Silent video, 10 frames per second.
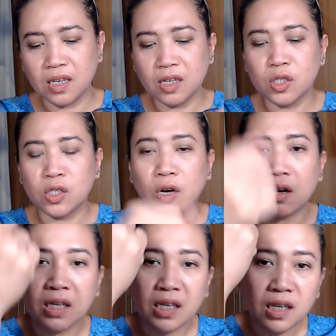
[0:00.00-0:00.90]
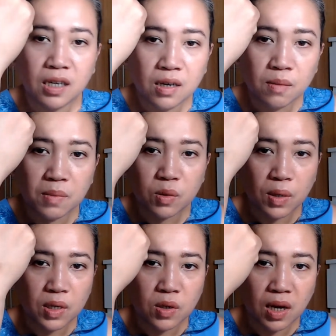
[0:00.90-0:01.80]
chalky, but
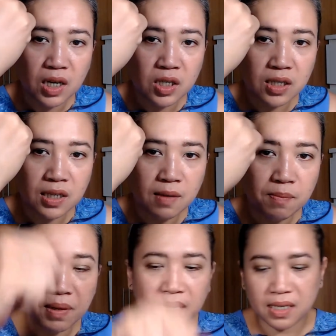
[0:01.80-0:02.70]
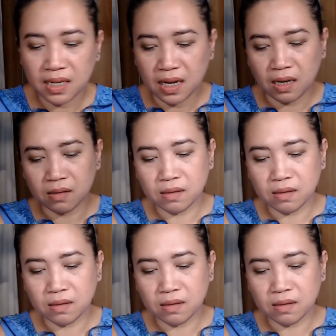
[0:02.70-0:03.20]
when you actually blend it out,